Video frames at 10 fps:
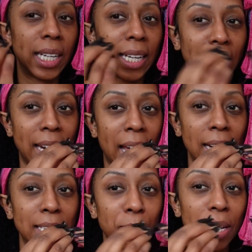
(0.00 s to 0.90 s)
didn't
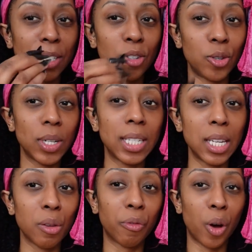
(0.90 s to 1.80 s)
connect, because as you can see
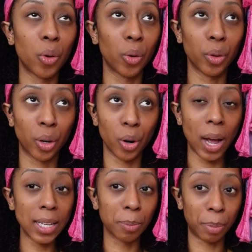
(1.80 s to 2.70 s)
in the photo, the girl
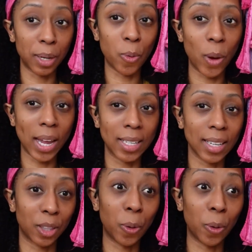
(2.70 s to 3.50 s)
has big weights, like,